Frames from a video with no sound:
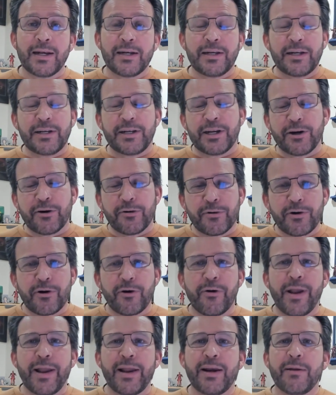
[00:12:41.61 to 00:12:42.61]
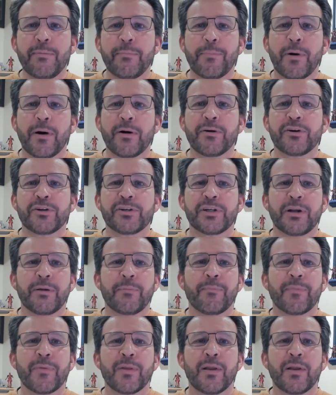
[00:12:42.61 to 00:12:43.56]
deteriorating partnership.